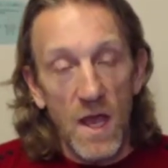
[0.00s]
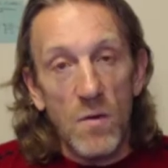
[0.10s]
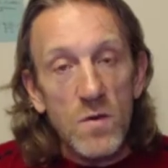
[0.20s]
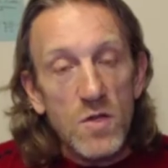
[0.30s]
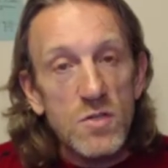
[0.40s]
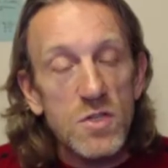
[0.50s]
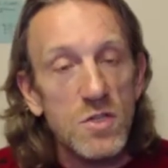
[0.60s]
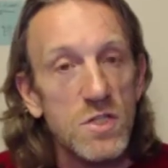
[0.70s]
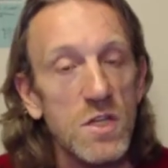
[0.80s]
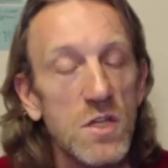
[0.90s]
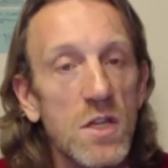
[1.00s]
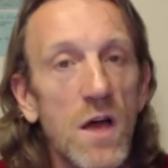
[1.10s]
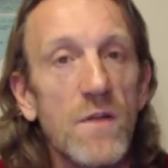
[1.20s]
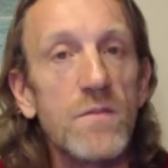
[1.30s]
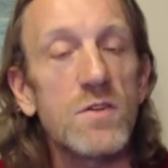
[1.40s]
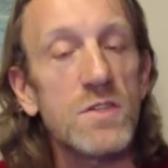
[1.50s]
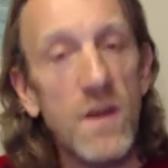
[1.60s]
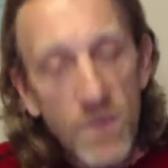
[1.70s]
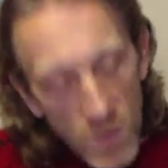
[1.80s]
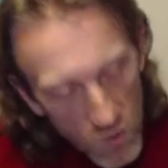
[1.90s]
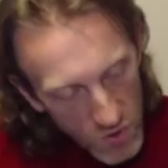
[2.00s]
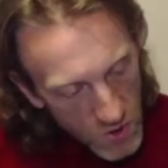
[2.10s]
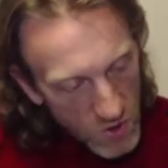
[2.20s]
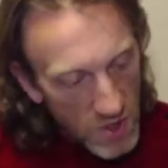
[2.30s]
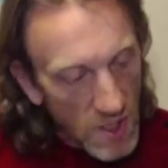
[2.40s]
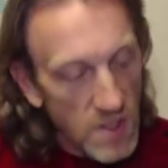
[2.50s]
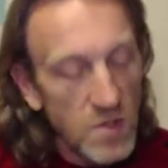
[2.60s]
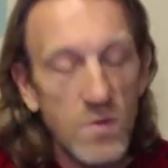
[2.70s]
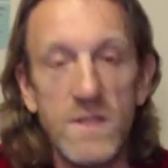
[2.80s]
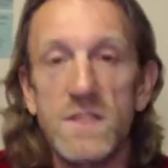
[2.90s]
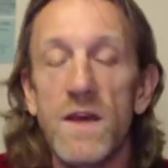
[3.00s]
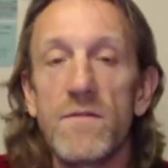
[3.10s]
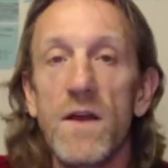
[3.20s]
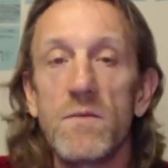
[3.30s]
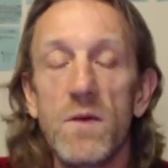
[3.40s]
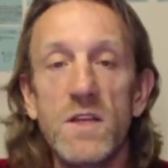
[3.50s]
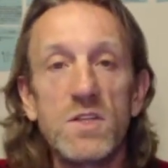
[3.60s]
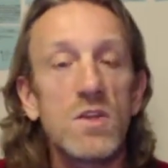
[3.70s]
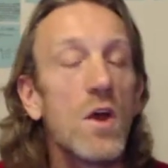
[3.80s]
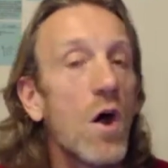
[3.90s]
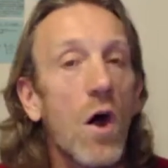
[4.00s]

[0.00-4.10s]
And when you start to love yourself and you start to increase that vibration,